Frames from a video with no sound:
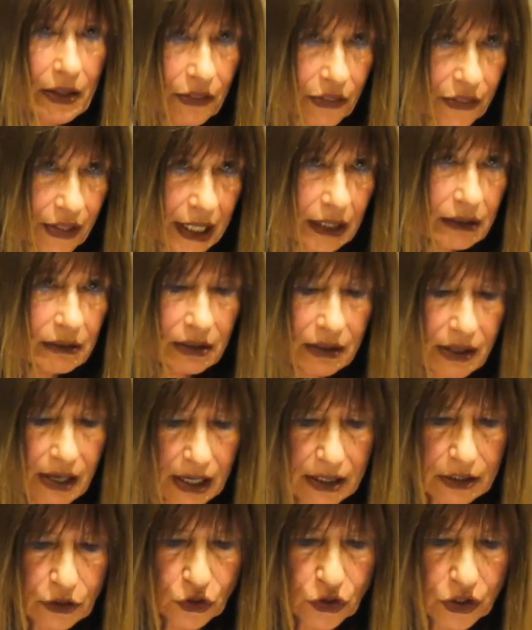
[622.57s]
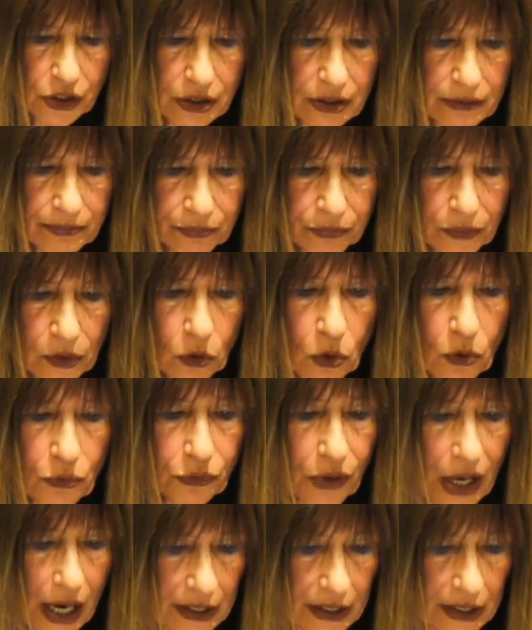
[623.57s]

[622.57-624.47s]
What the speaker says: That culture of